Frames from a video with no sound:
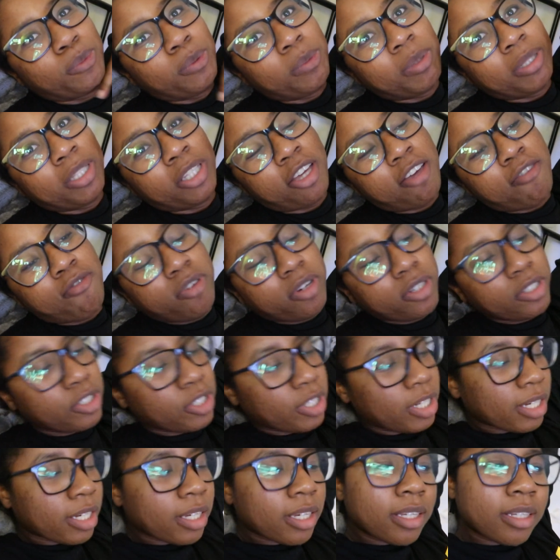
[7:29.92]
we've been looking for a
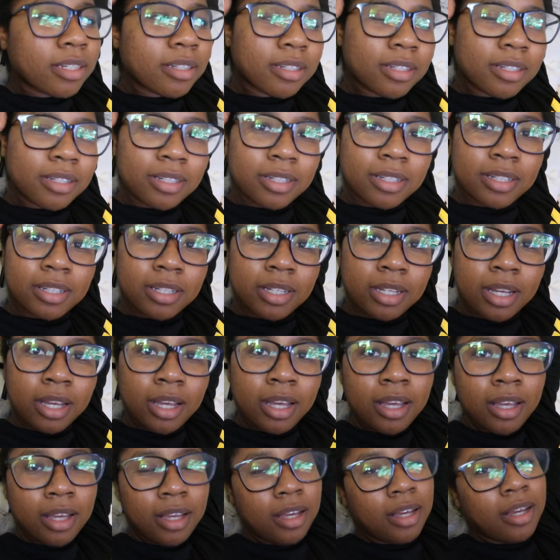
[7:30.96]
truck and
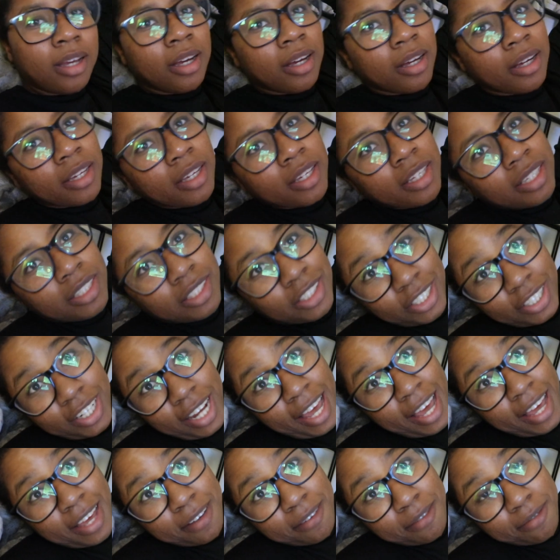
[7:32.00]
he's gonna
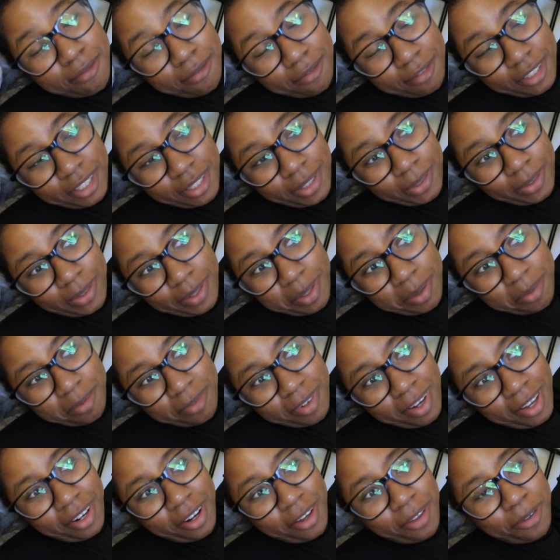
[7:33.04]
have to um,
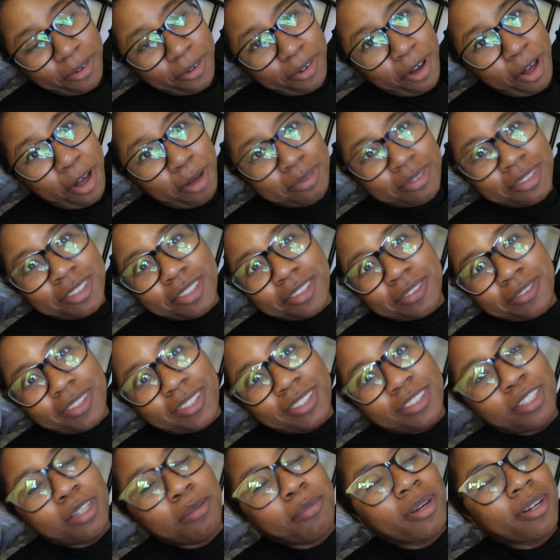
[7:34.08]
find other options for
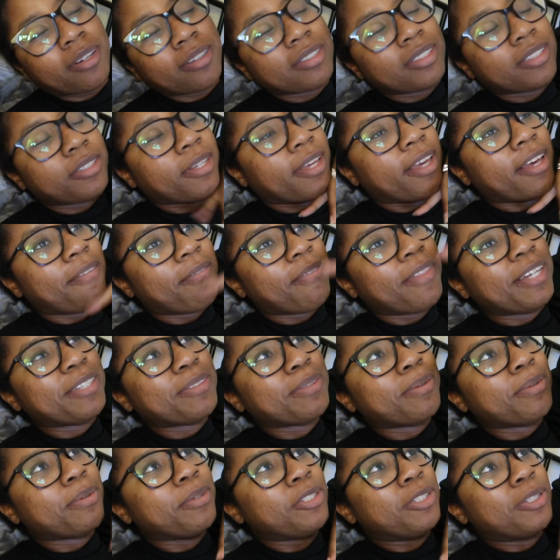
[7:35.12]
his Camaro. So yeah, that's
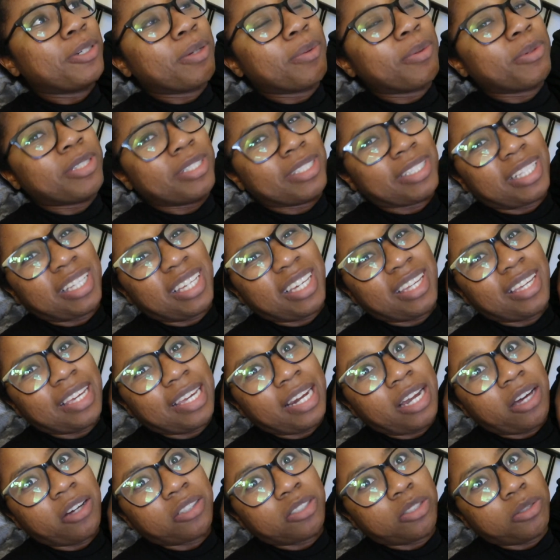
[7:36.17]
what we're doing. We're just cleaning it
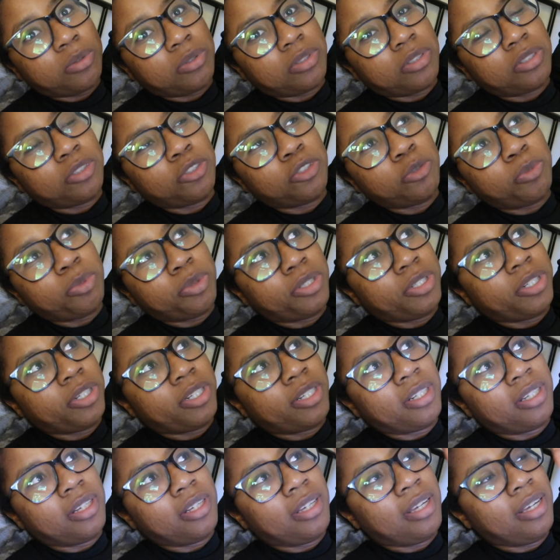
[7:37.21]
out because it was super
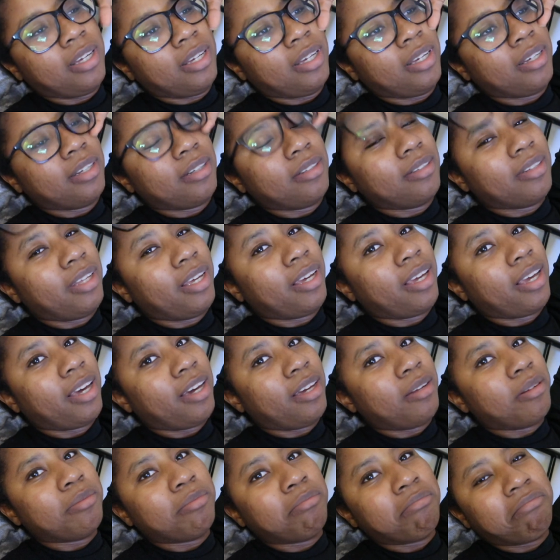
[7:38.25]
dirty and like
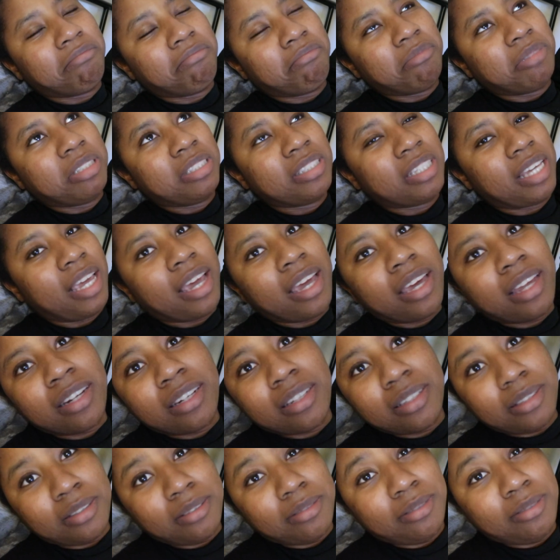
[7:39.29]
had sand
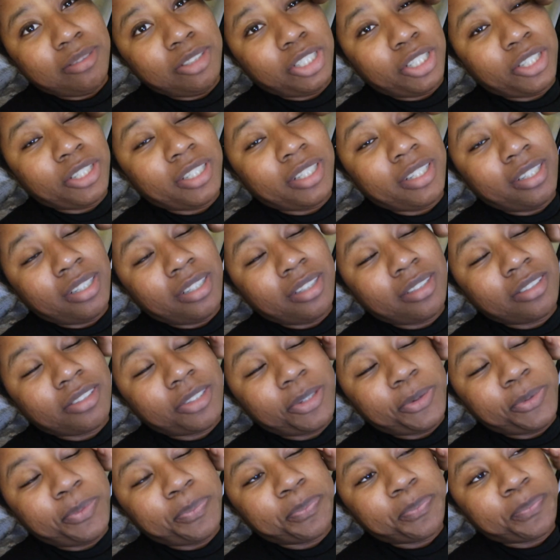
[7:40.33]
and dirt in it,
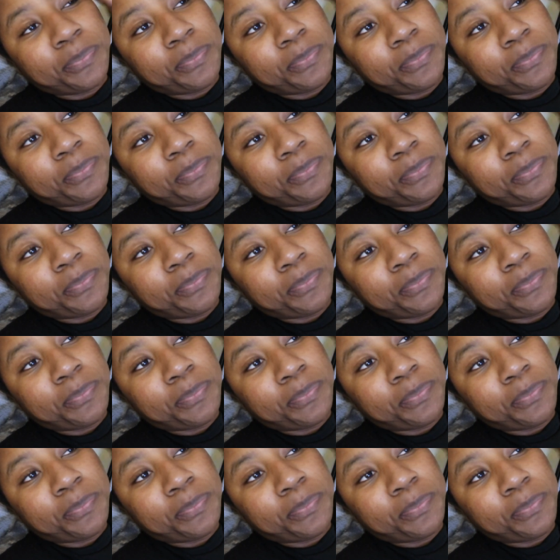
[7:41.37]
so